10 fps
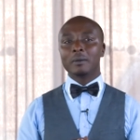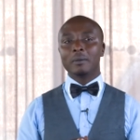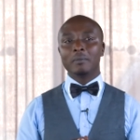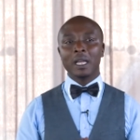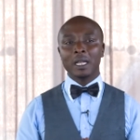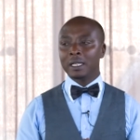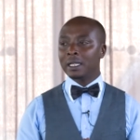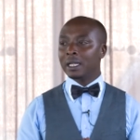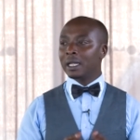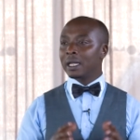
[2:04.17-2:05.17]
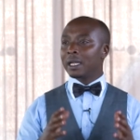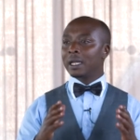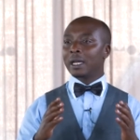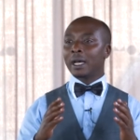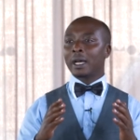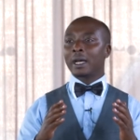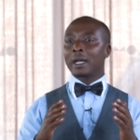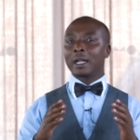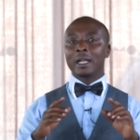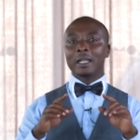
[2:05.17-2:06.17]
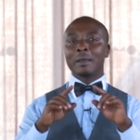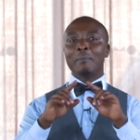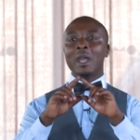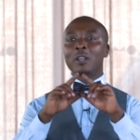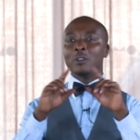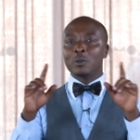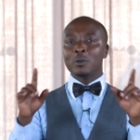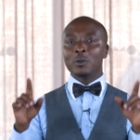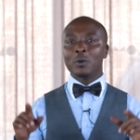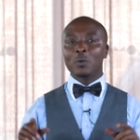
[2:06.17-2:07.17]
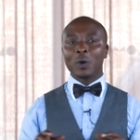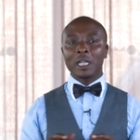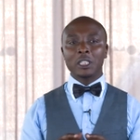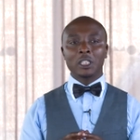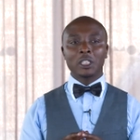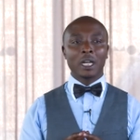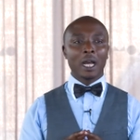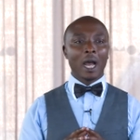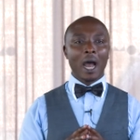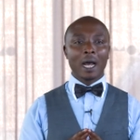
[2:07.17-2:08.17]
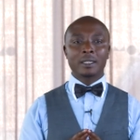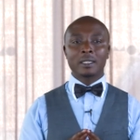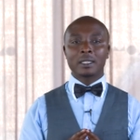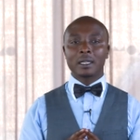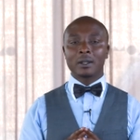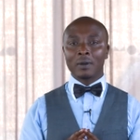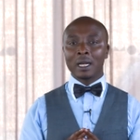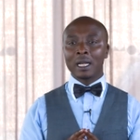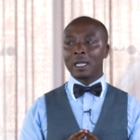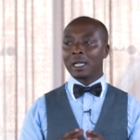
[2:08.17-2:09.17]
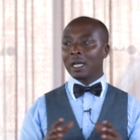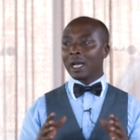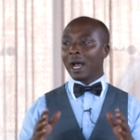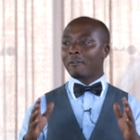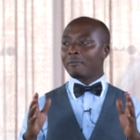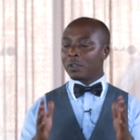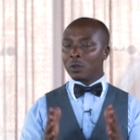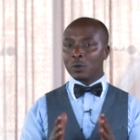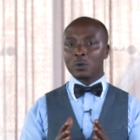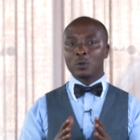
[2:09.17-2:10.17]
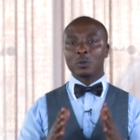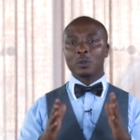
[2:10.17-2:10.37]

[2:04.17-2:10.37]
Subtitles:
mean the menu which has really a few